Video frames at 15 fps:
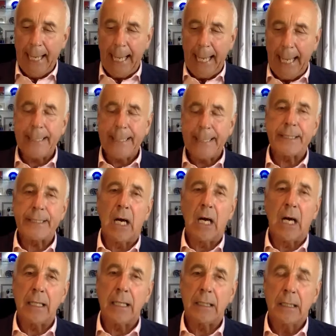
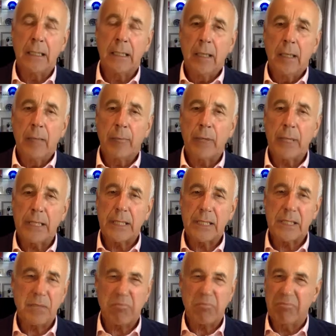anodyne
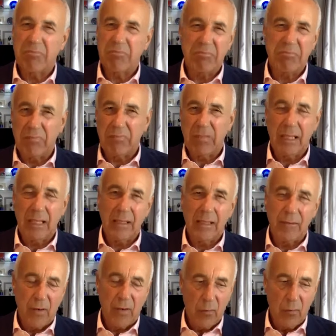press
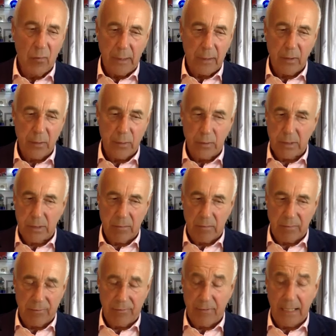involvement, which was
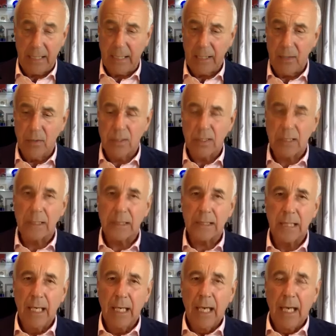frankly useless.
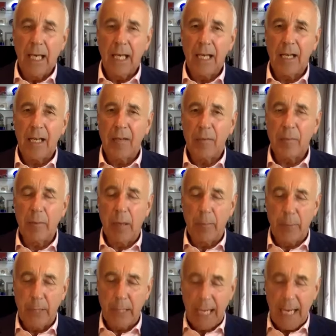
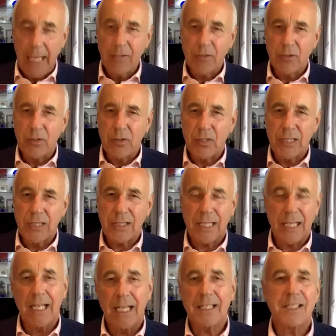But Andrew just
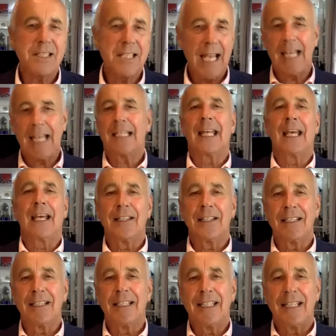kind of sat there,
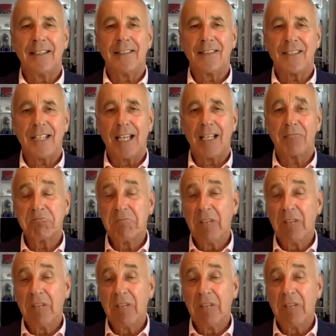didn't he? And said,